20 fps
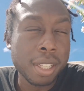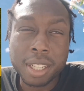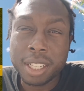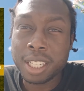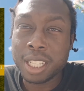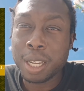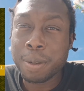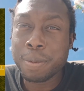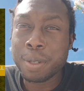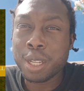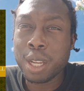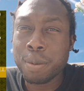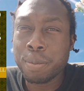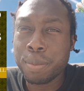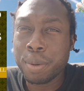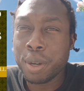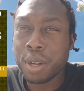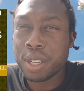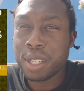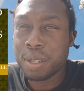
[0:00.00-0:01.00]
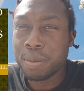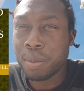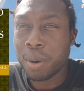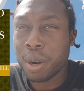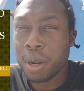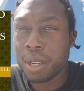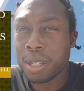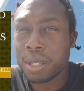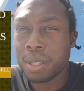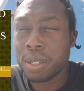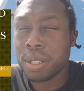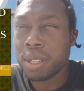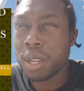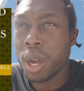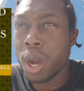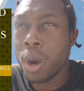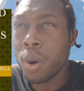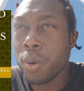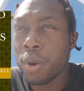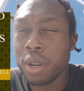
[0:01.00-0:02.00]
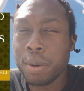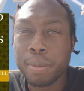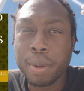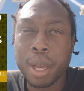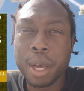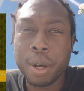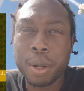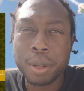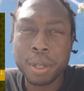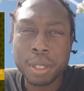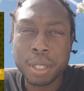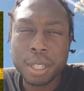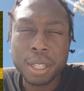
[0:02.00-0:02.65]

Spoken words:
It's Amazon Books, Marcus Owen Bell.